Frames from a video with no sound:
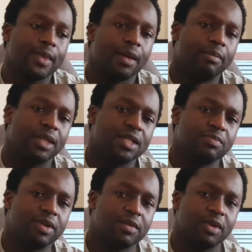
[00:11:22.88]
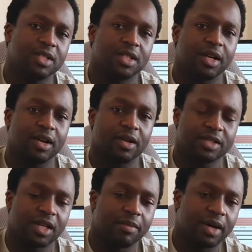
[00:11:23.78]
But that's pretty much it I gotta say
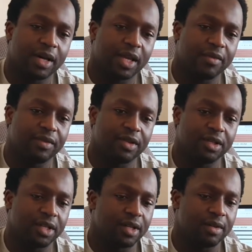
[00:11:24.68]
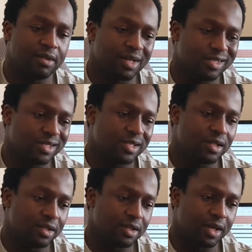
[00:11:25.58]
about caffeine. Yeah, as I
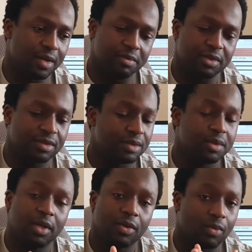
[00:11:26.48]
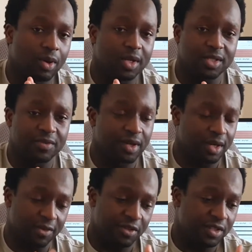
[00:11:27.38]
said, it's a very
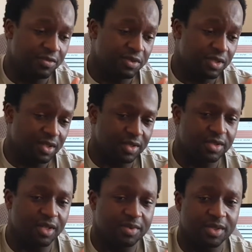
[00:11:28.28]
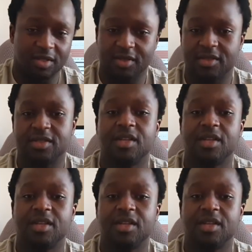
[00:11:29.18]
effective substance.